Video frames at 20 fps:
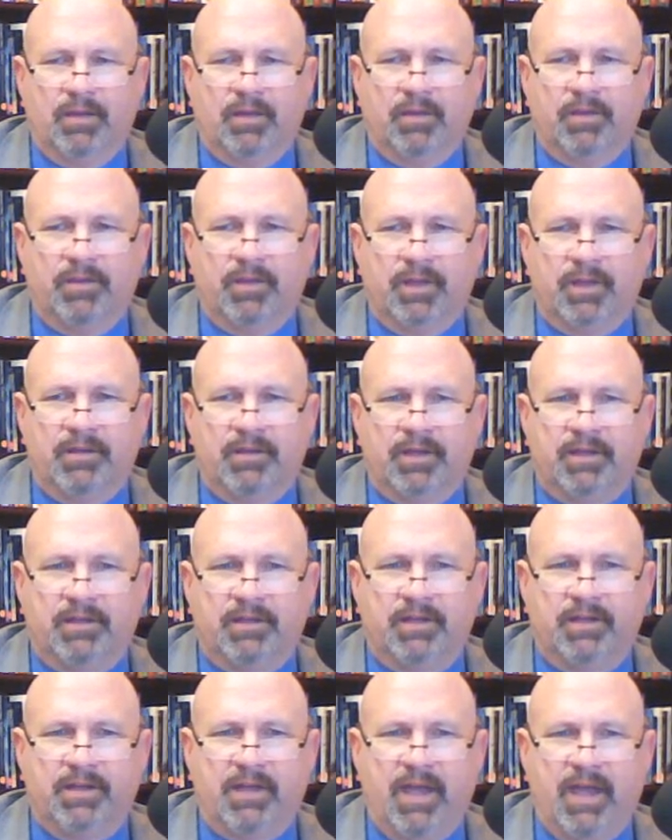They
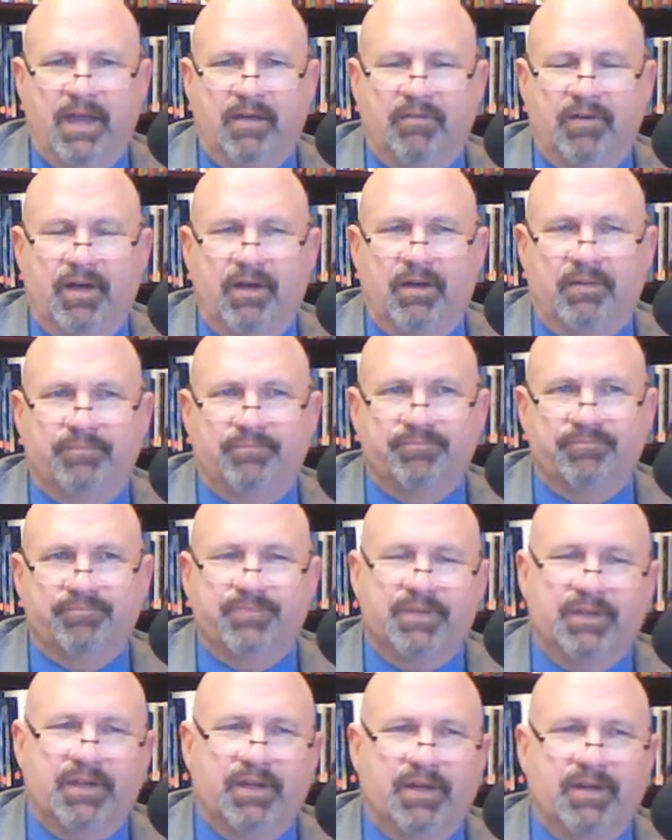tend to have
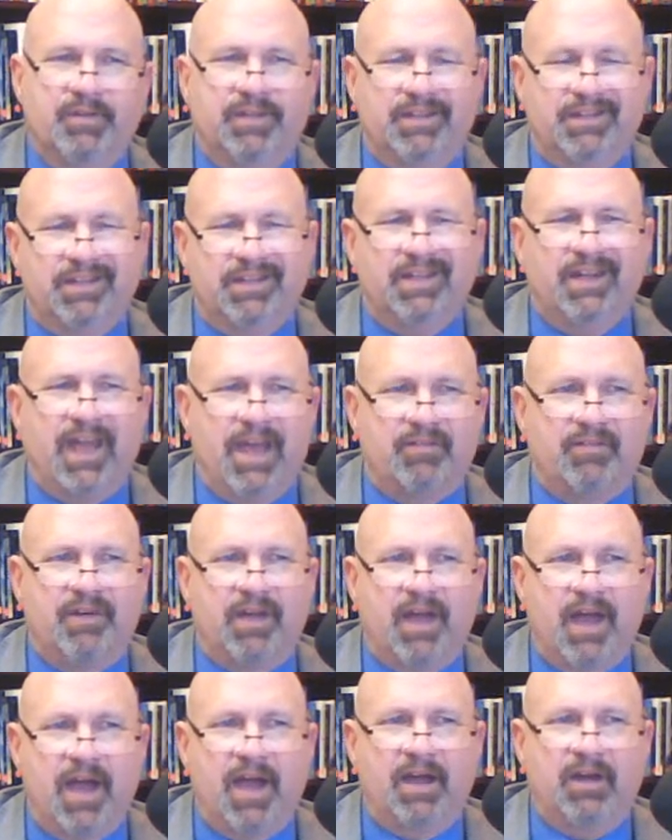they tend to have an
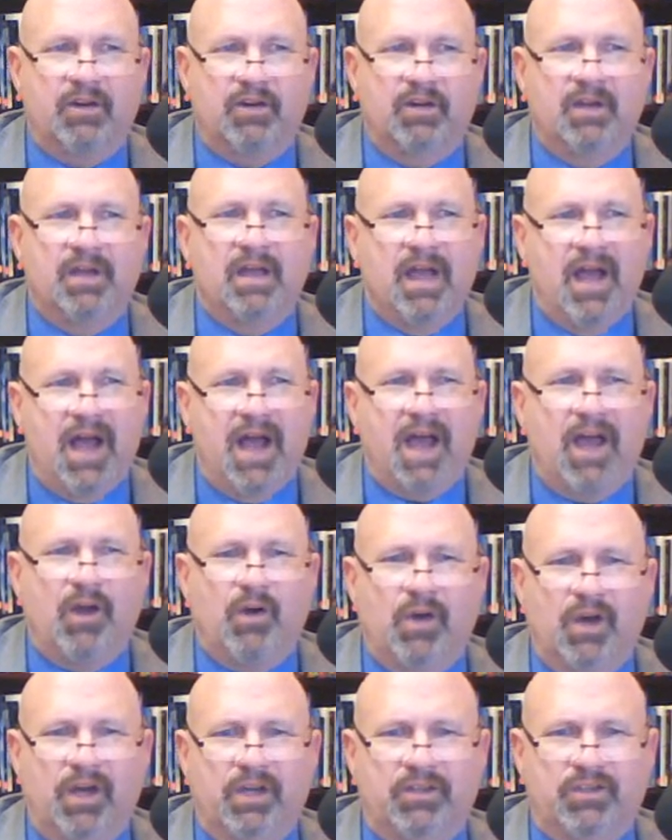higher
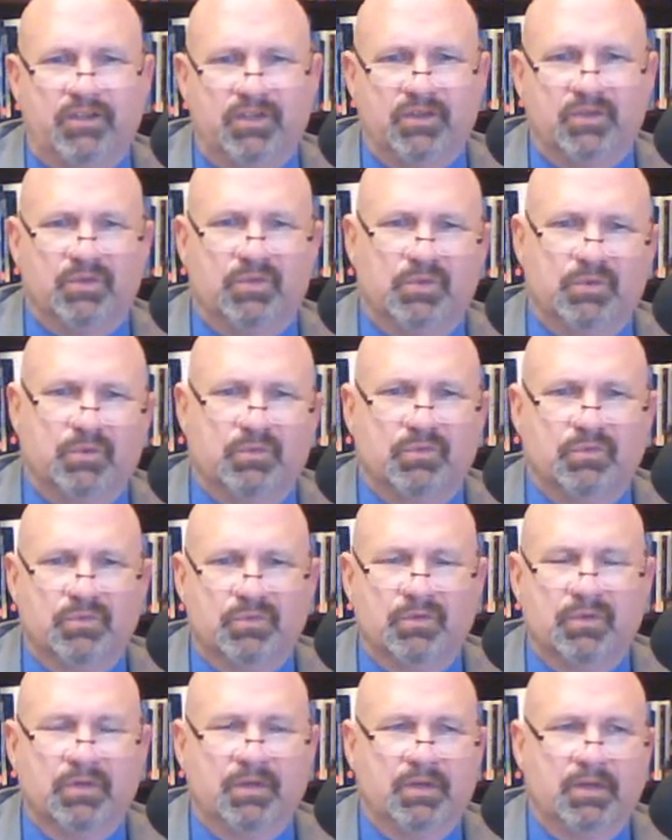IQ
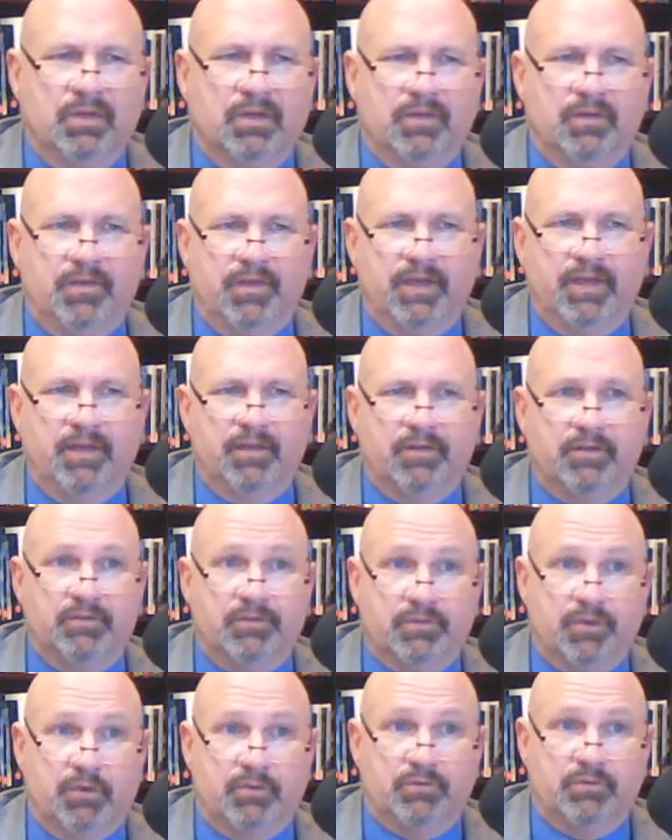than the
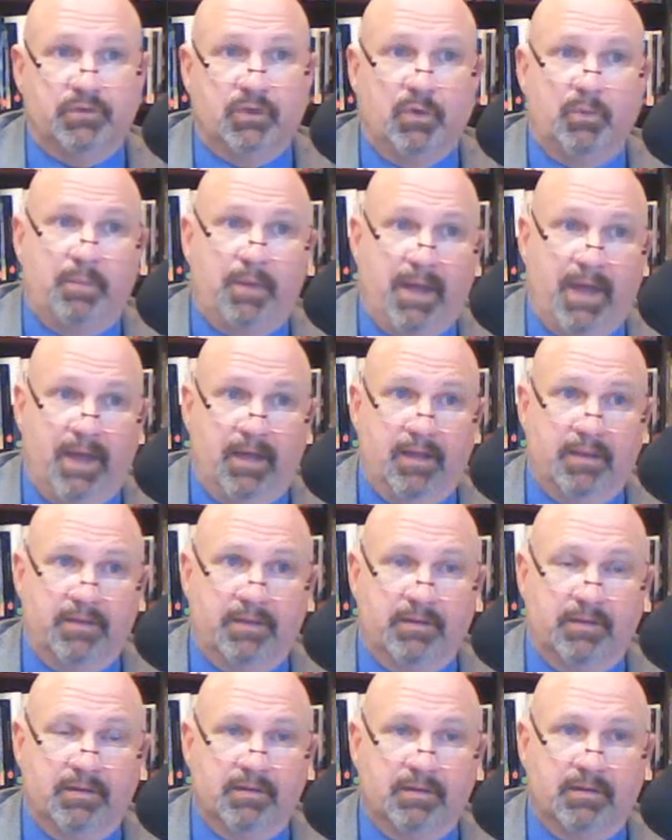sociopath.
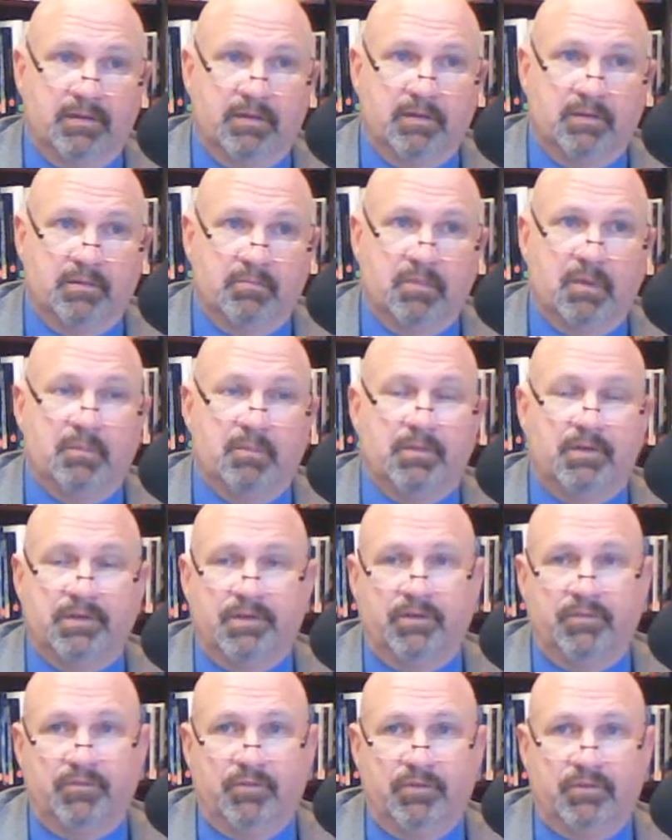Remember the
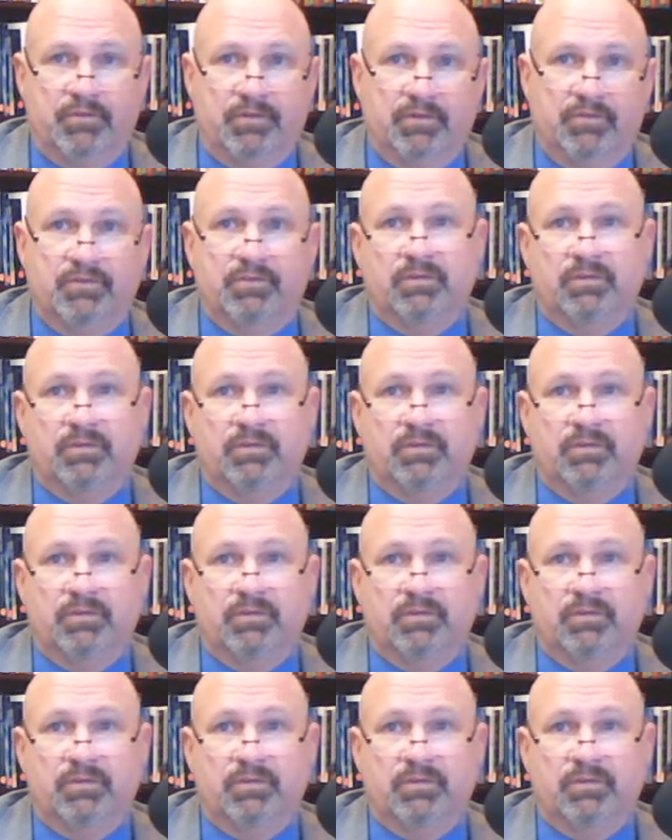differences?